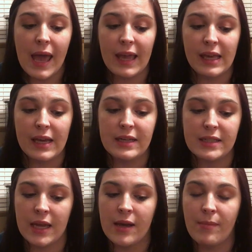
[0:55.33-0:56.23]

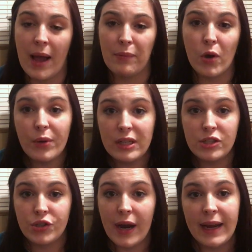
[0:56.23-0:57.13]
And um, I'm going
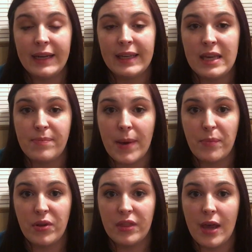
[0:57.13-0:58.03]
to try and keep
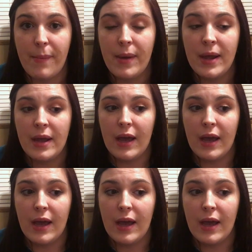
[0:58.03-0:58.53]
up with them,